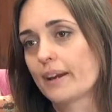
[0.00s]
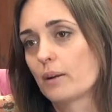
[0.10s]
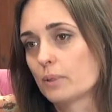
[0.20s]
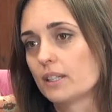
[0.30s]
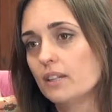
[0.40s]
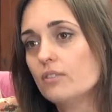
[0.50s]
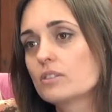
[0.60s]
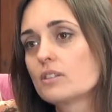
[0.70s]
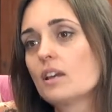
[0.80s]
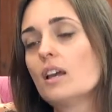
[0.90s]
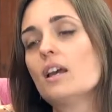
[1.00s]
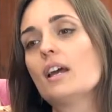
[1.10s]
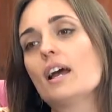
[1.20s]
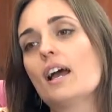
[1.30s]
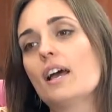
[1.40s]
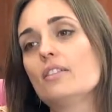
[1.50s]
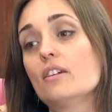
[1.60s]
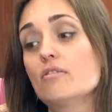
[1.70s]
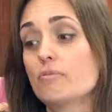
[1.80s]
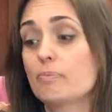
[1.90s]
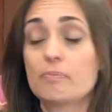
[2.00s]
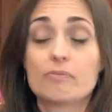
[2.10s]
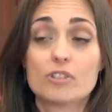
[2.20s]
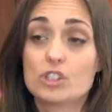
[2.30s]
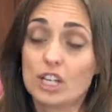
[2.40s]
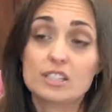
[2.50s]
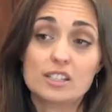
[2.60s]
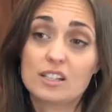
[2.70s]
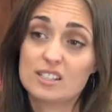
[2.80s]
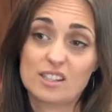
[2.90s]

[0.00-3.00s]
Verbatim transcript: our beliefs. And they've rejected us.